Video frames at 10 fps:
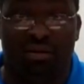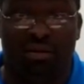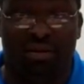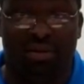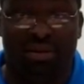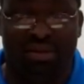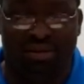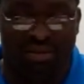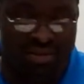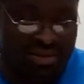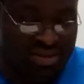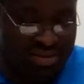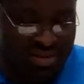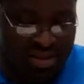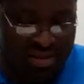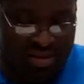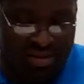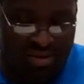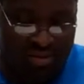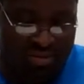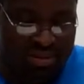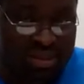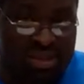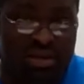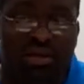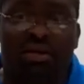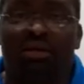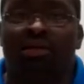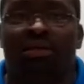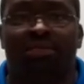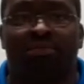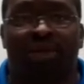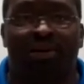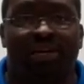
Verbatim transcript: You're on. Thank you. Let's bow our